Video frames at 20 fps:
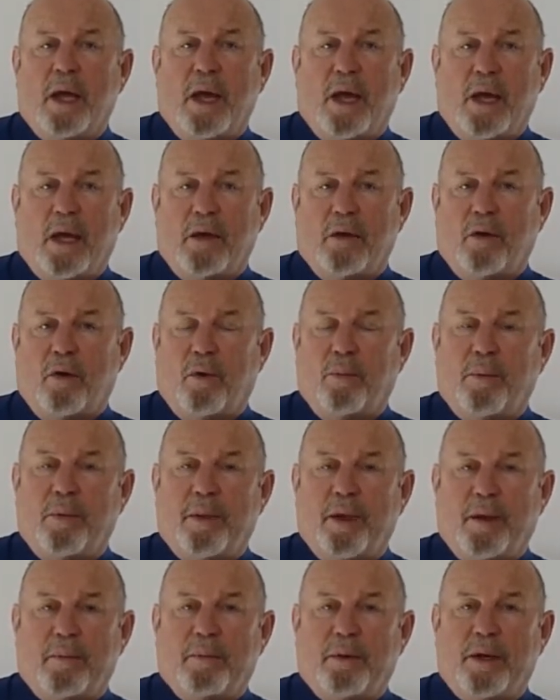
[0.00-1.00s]
and open
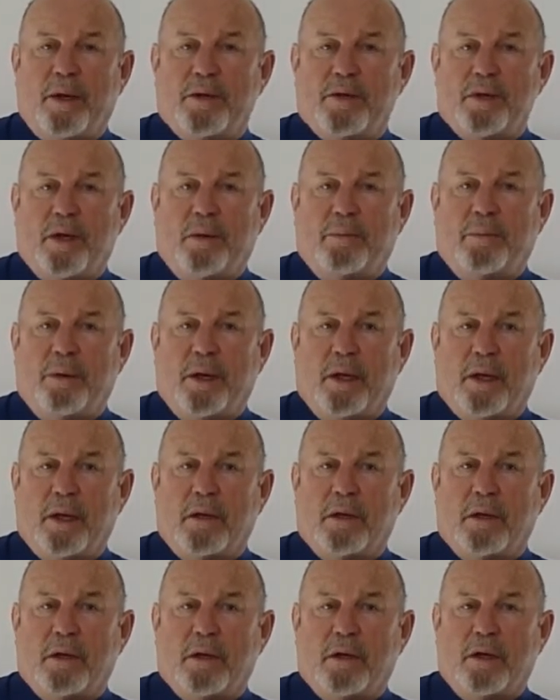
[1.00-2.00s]
that page up and
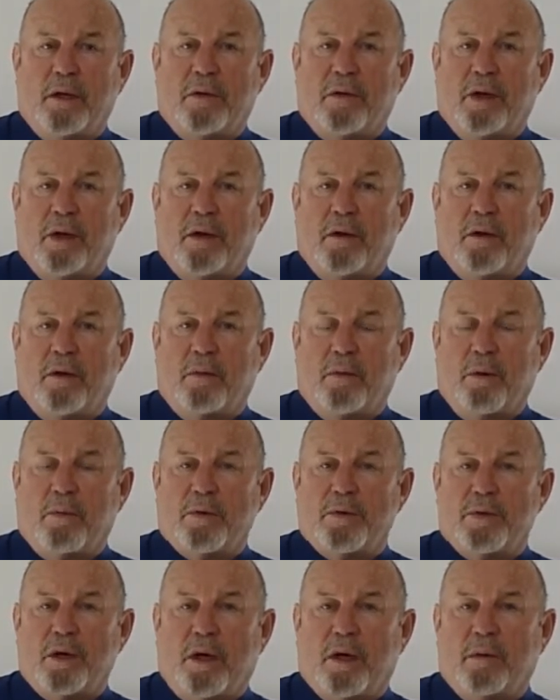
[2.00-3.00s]
click on the area where
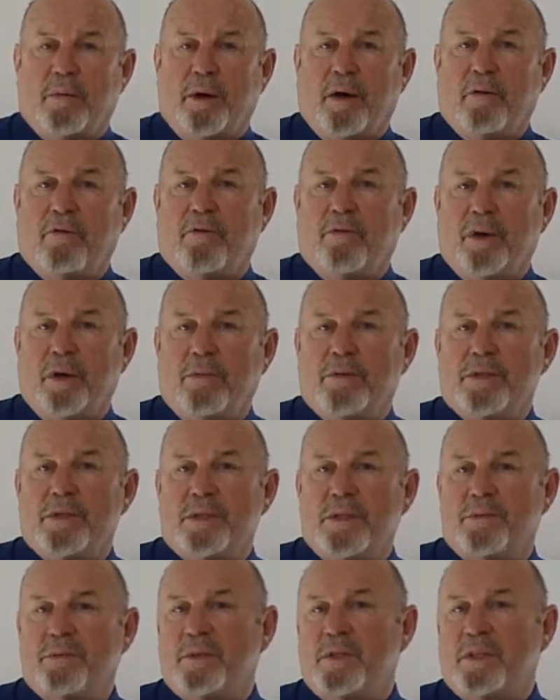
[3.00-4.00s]
we talk about
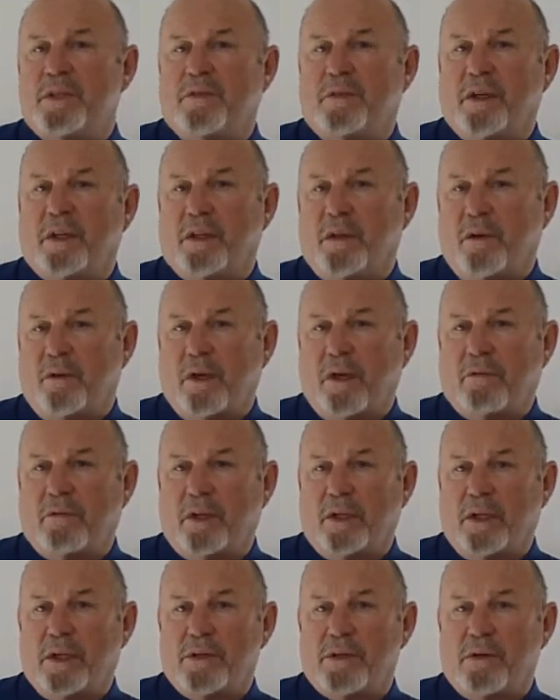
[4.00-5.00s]
frequency-specific
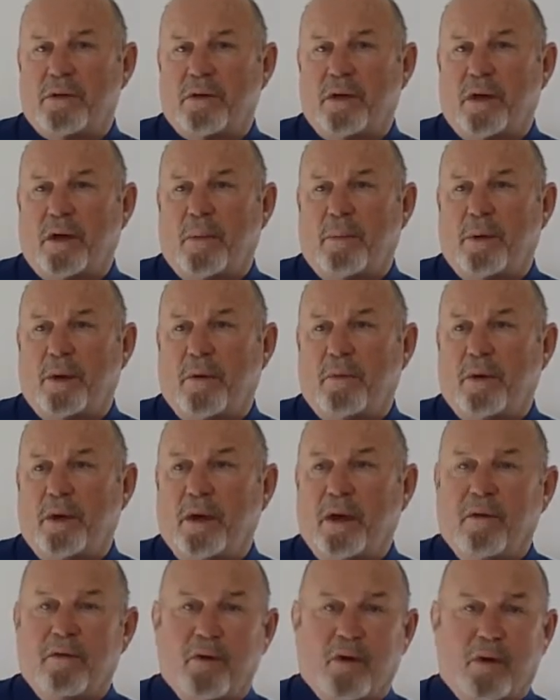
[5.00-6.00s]
low-level laser therapy, and we
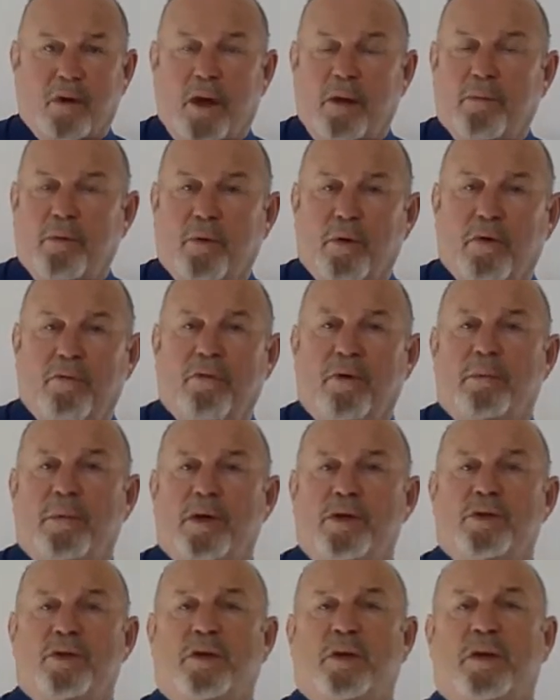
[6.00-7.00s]
can give you a lot more
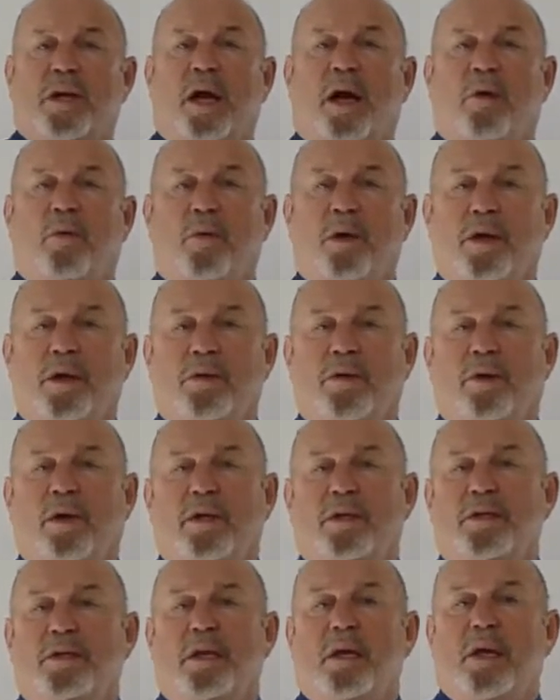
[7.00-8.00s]
information on how we
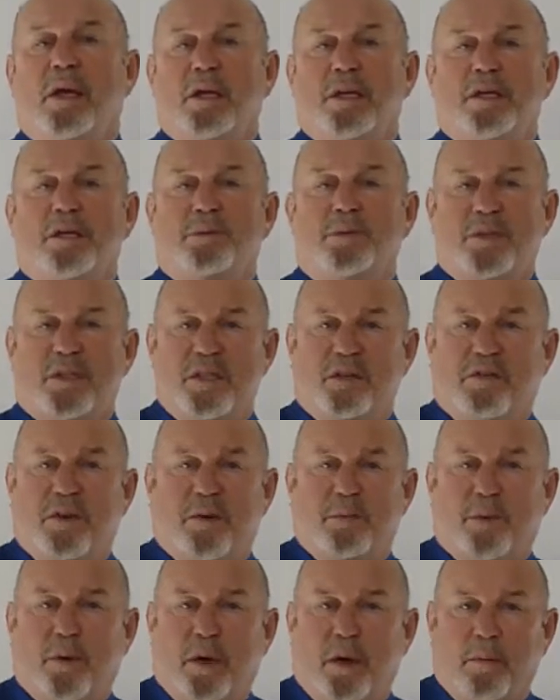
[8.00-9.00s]
address
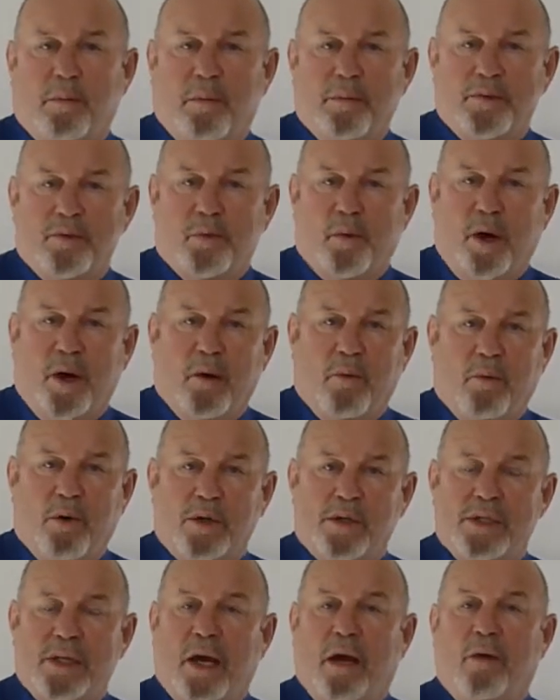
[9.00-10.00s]
specific problems, why it
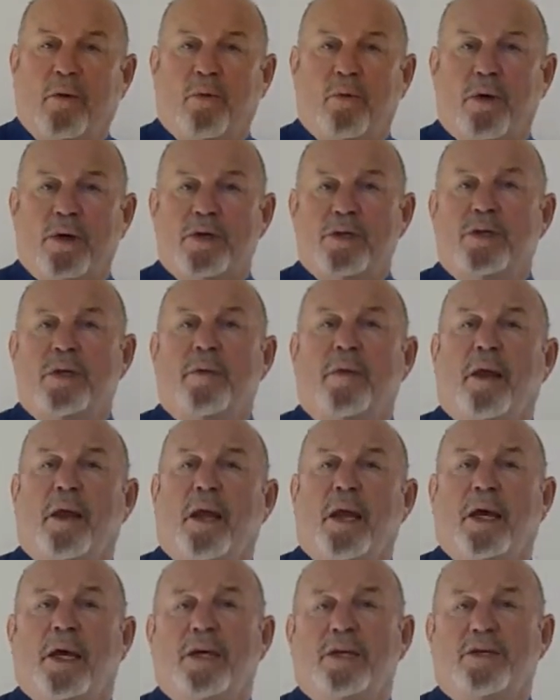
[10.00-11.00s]
works, how it works
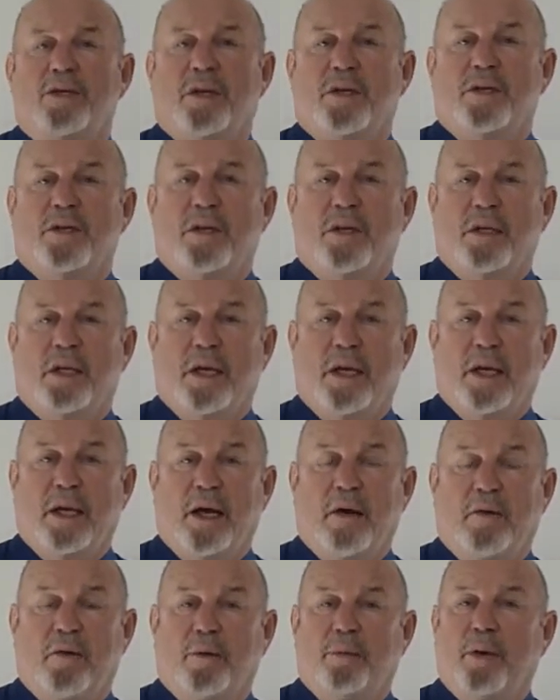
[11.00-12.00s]
essentially, and
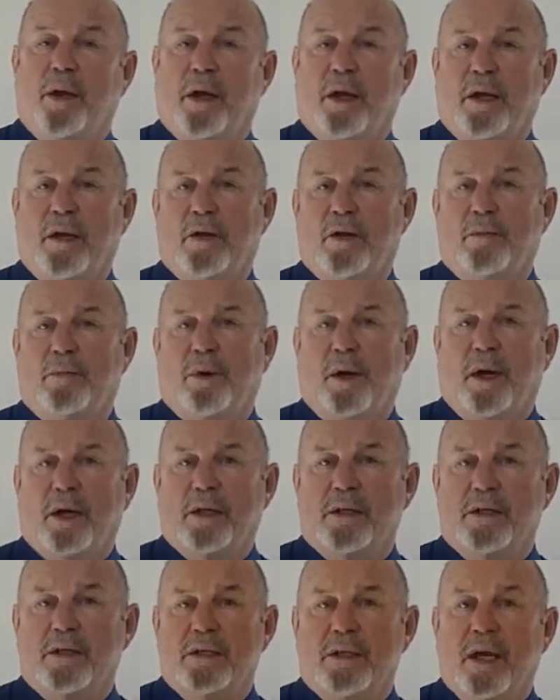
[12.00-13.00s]
how to apply it in your
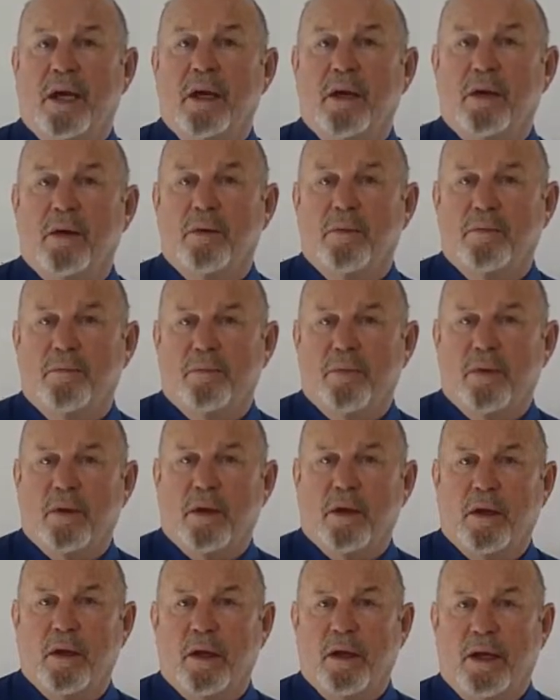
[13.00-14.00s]
practice. Thank you,
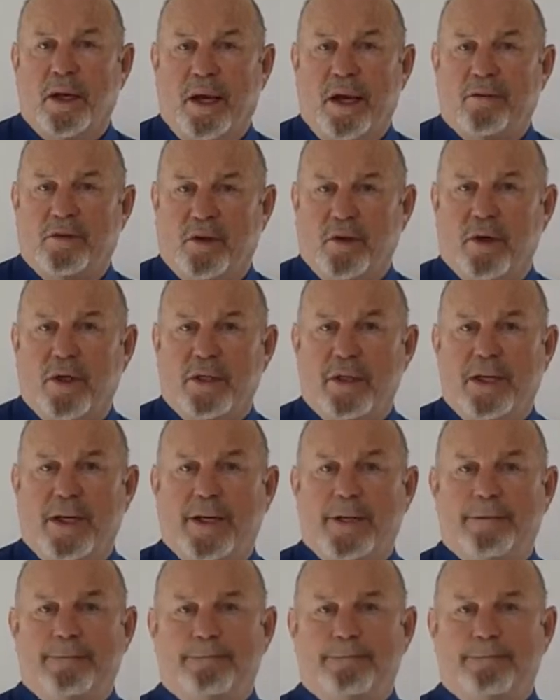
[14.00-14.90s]
and have a great day.